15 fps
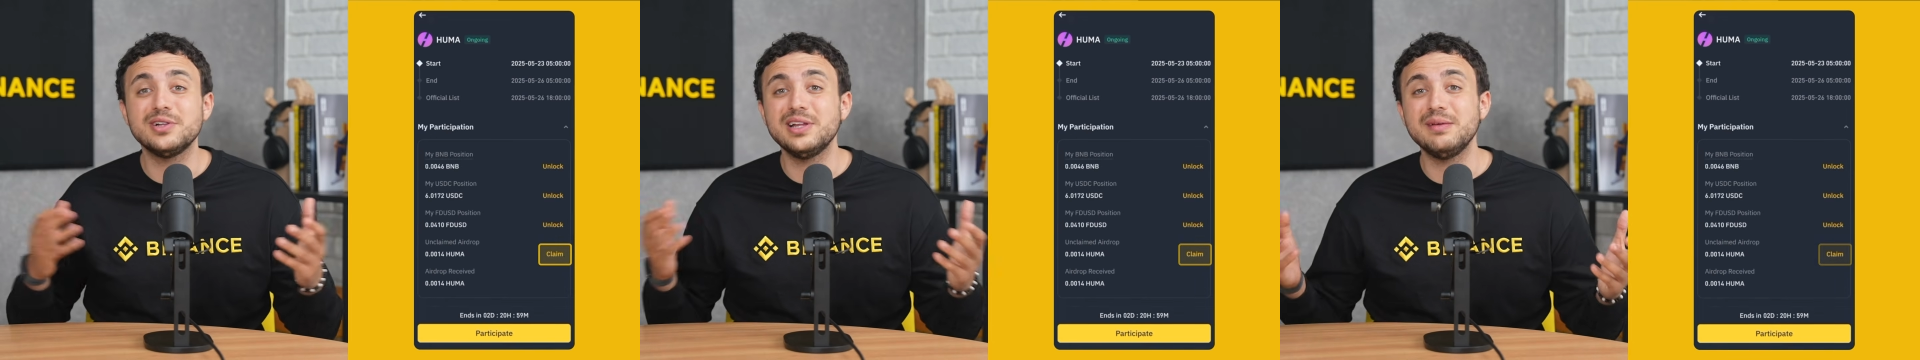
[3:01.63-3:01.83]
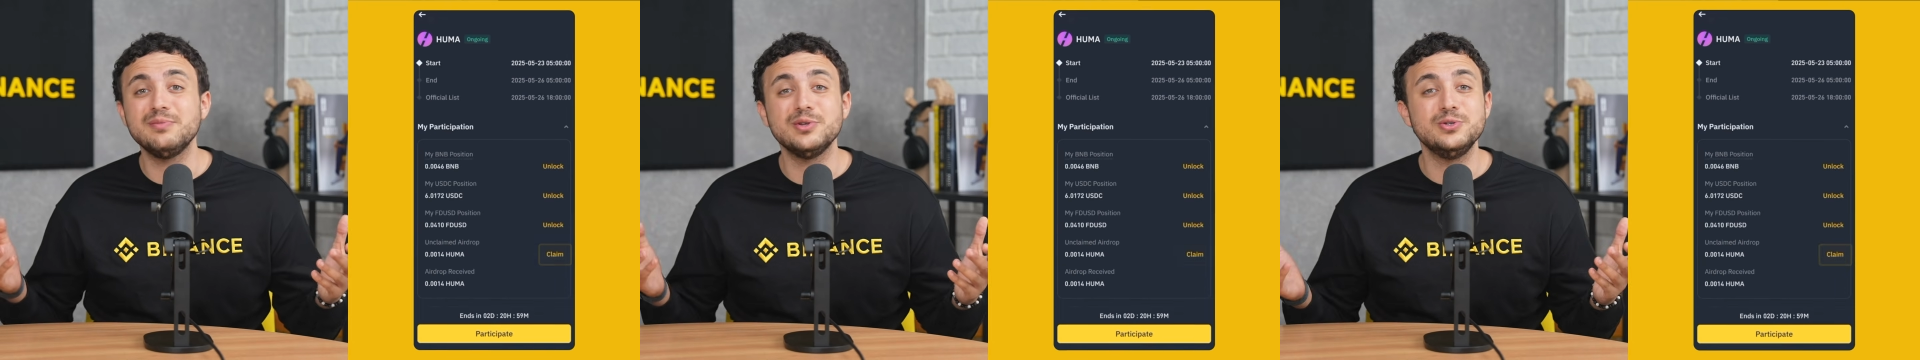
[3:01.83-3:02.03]

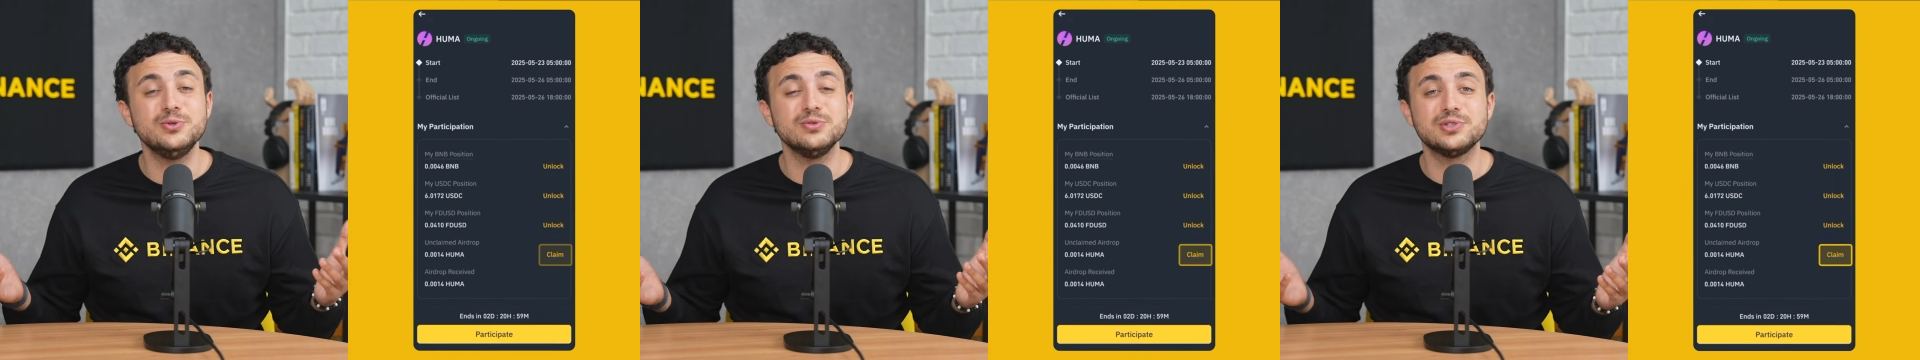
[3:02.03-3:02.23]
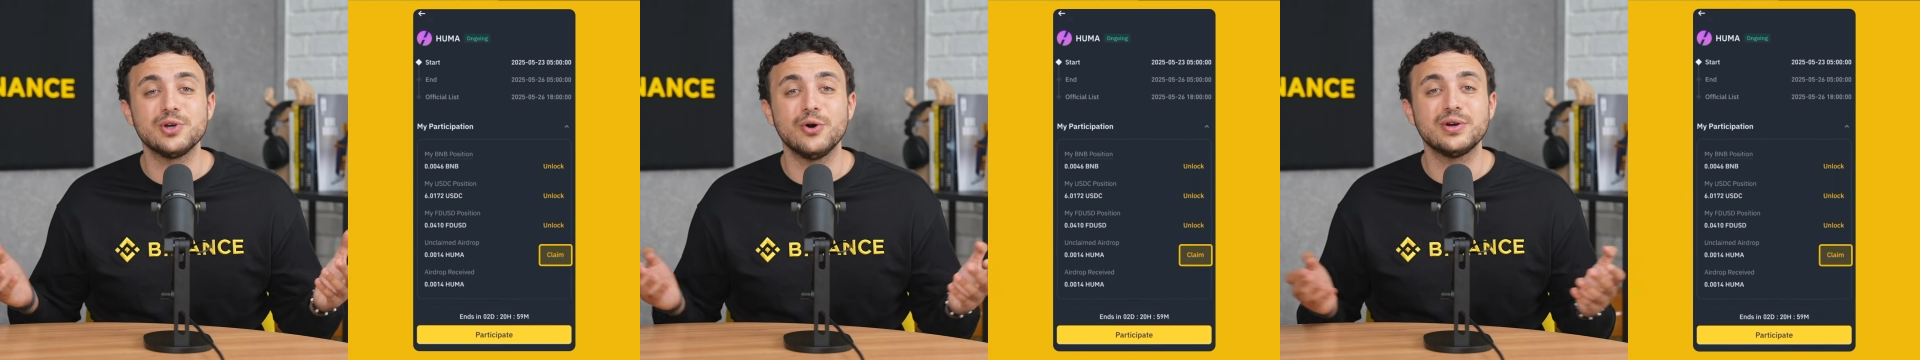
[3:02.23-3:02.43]
claim the
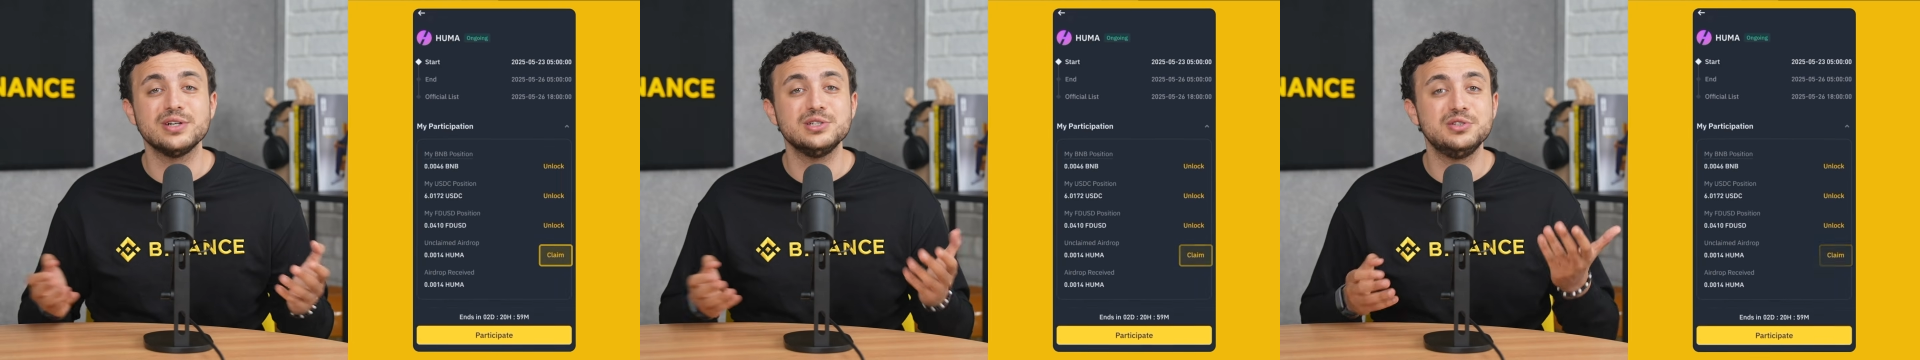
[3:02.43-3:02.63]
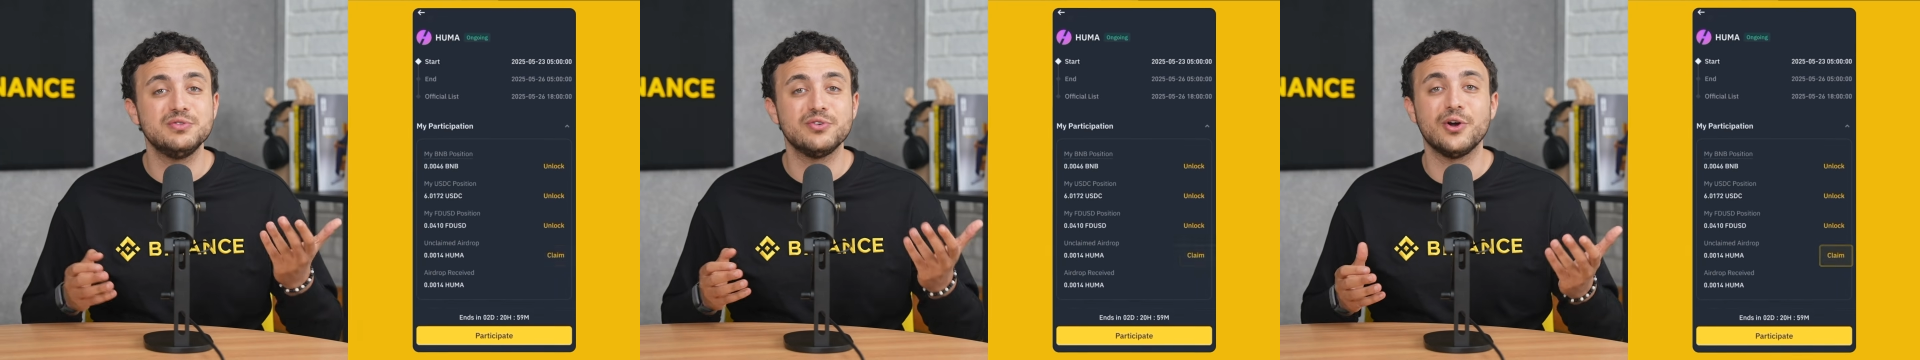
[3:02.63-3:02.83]
new
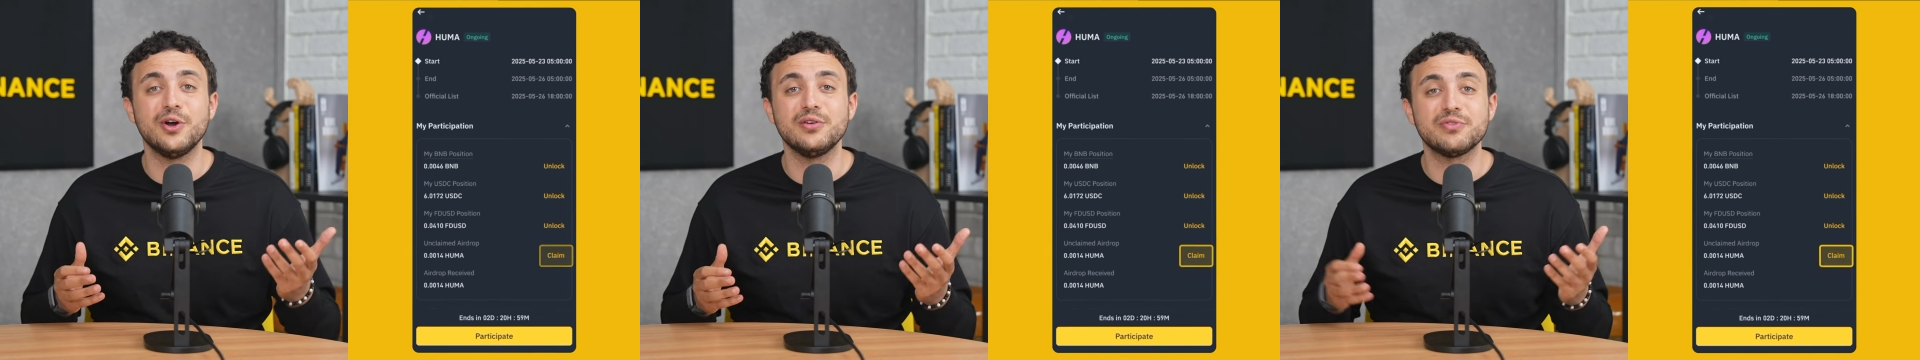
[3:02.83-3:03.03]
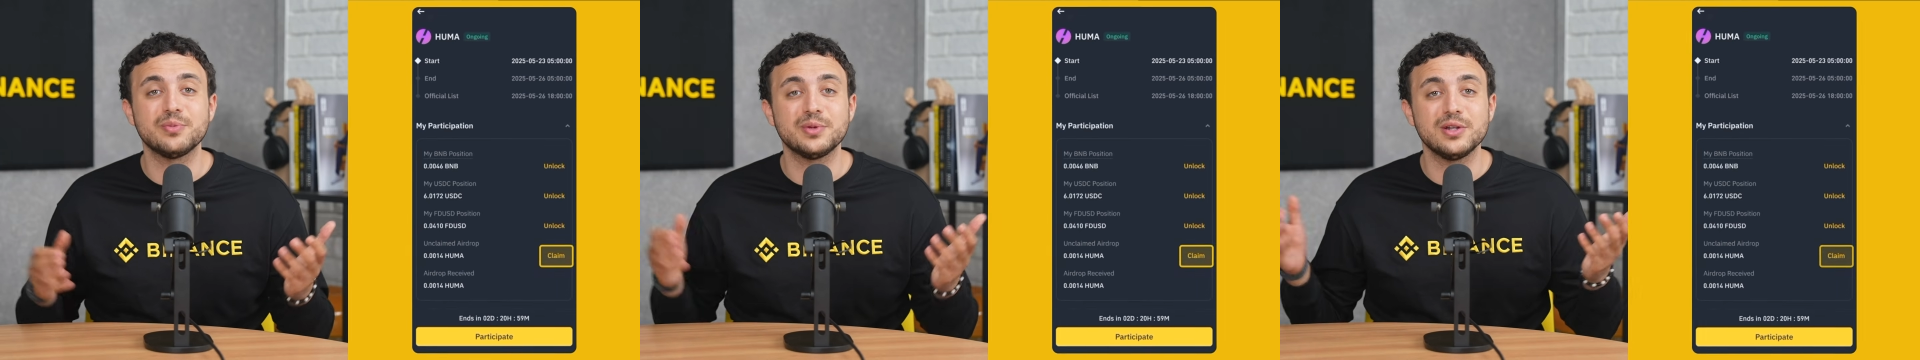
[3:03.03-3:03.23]
tokens you've
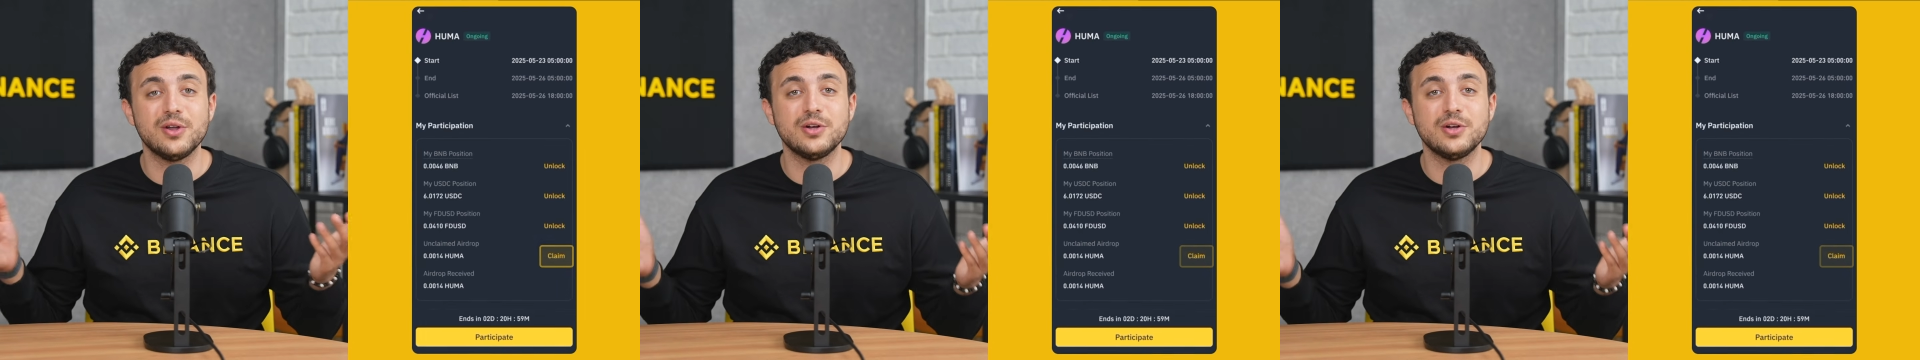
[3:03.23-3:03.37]
earned from the